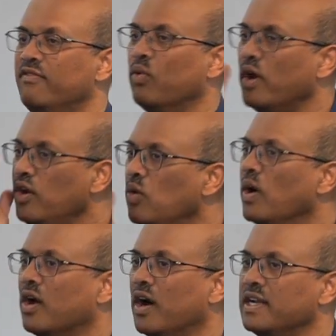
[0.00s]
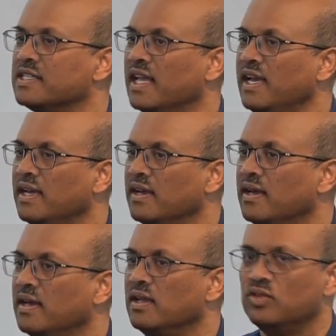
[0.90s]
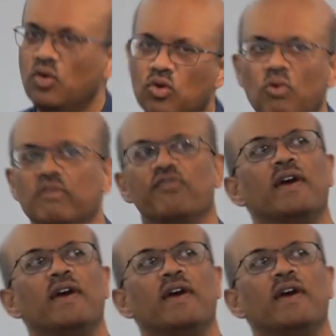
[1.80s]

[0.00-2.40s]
If you want to know what God is like, don't go